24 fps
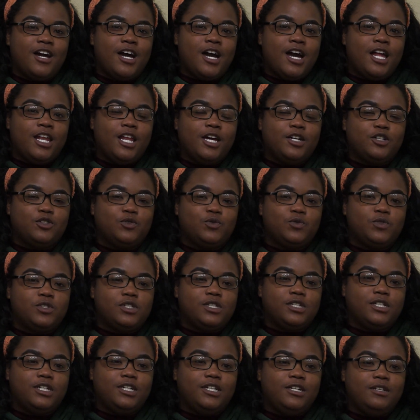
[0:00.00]
I like to
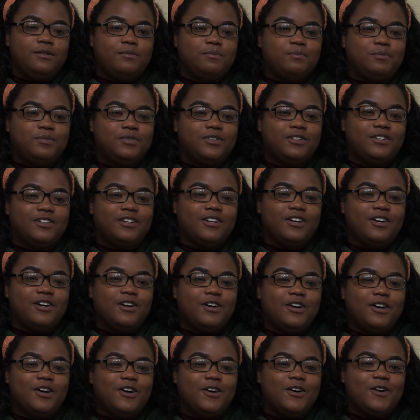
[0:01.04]
sleep.
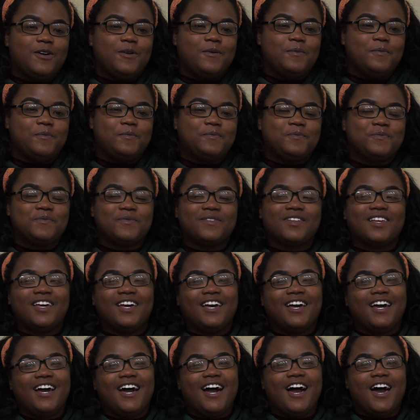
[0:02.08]

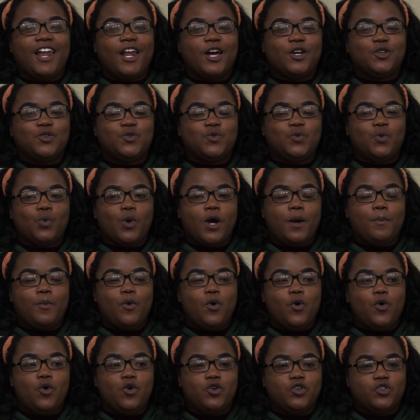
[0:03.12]
I like to write
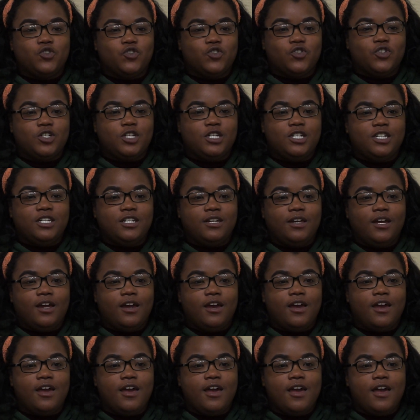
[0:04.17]
poetry.
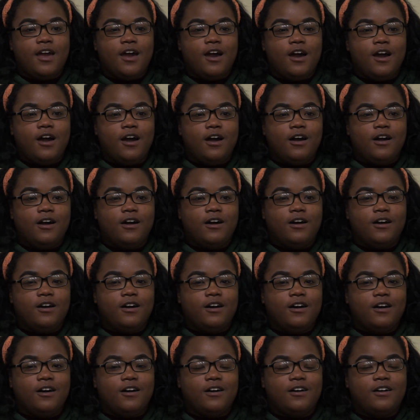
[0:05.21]

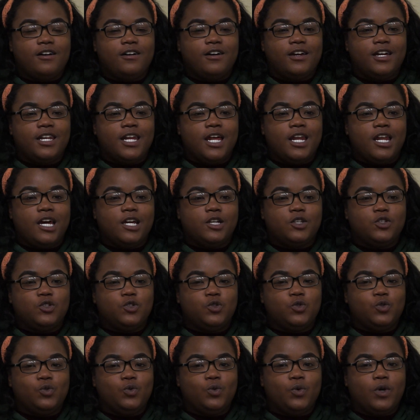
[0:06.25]
And I like to
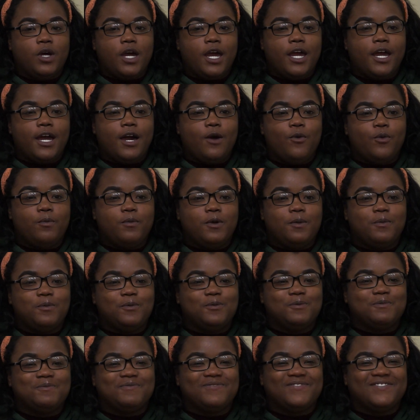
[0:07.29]
hang out with
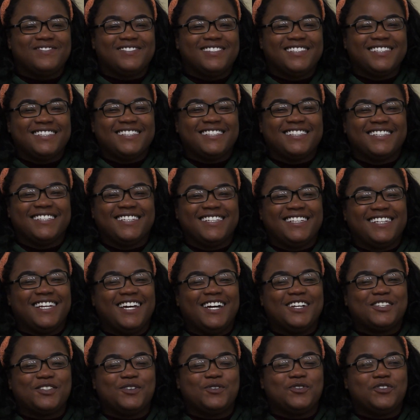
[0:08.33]
people.
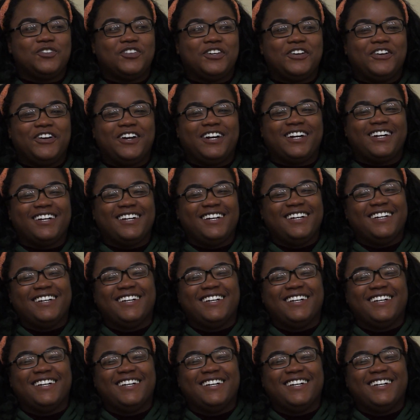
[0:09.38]
That's so generic.